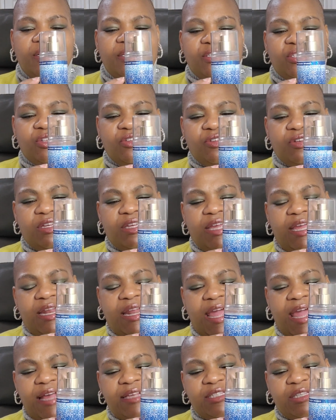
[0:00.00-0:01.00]
So you,
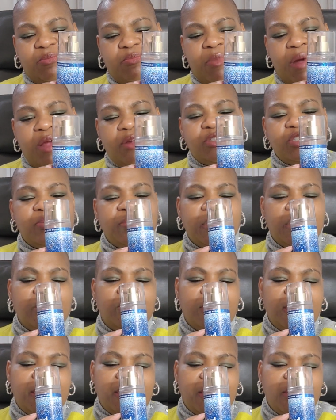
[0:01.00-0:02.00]
and it has some
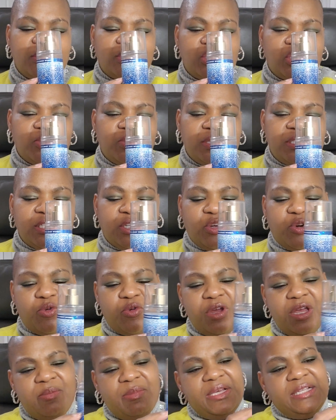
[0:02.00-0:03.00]
marshmallow in there, so it's a
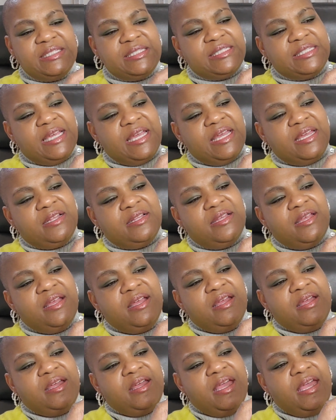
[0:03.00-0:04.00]
creamy scent
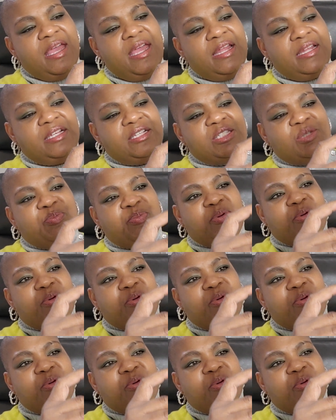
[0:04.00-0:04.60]
and it's